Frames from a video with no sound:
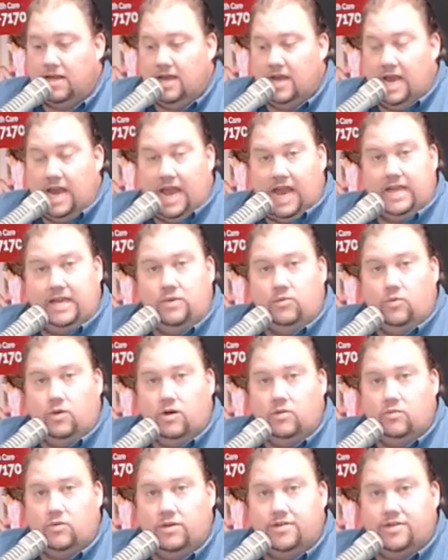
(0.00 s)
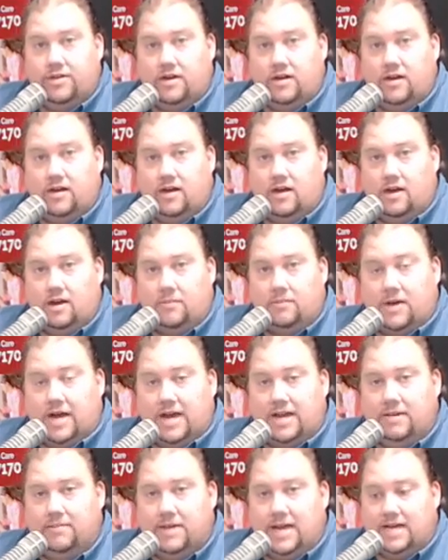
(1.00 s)
anyone with a
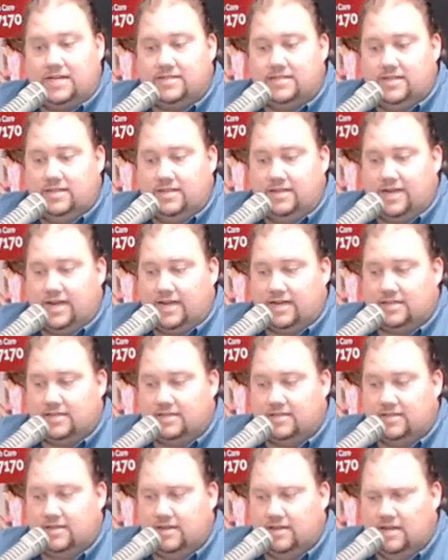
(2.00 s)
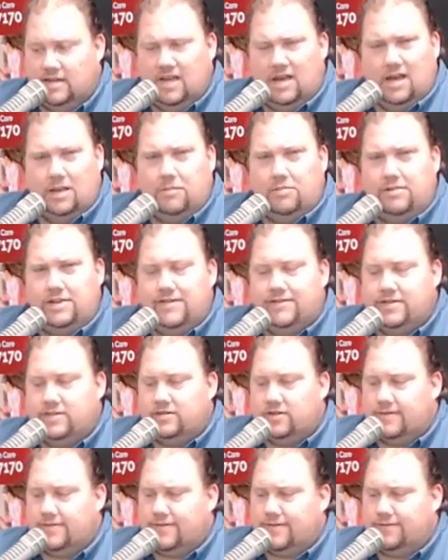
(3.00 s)
body mass index, I believe it's
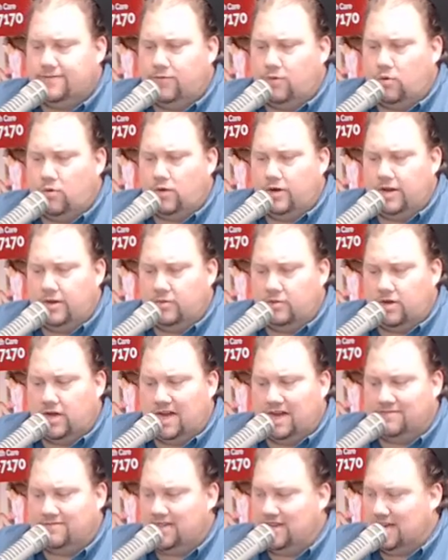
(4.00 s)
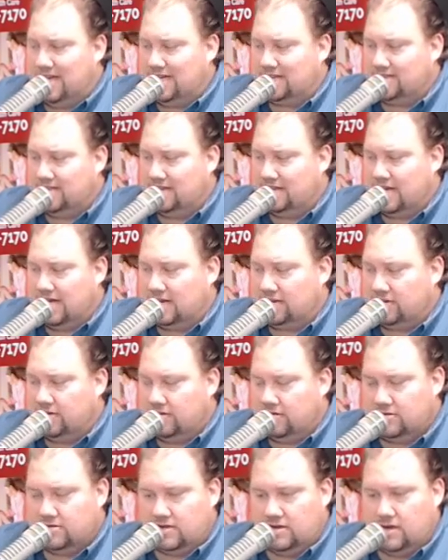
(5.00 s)
over 40, we'll have to ask the doctor.
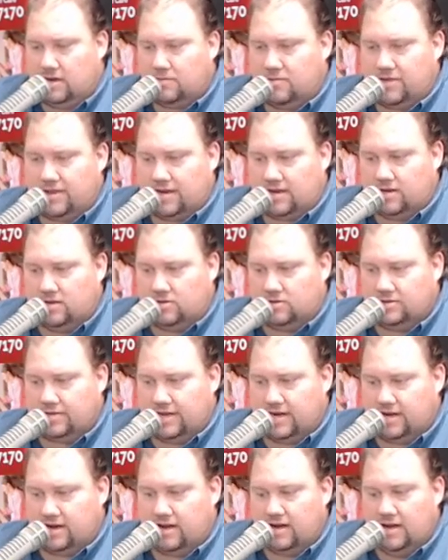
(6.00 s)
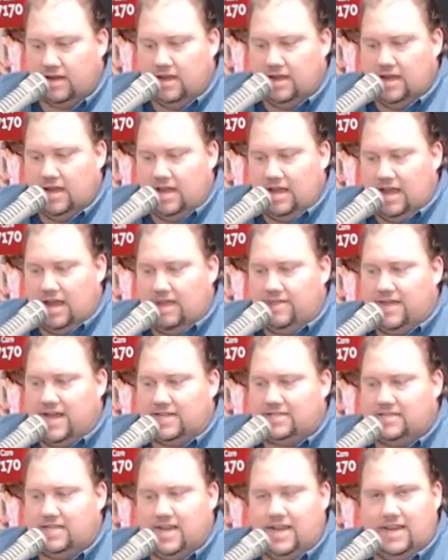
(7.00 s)
There's a number that goes there, and
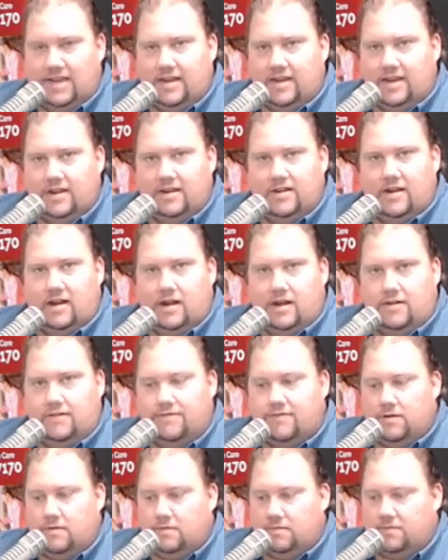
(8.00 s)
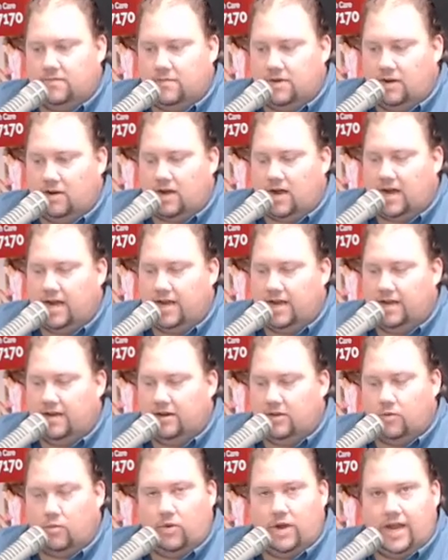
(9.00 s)
that's taking from your height,
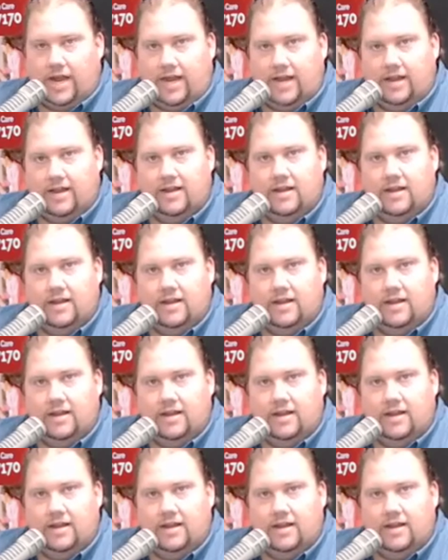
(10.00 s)
your weight,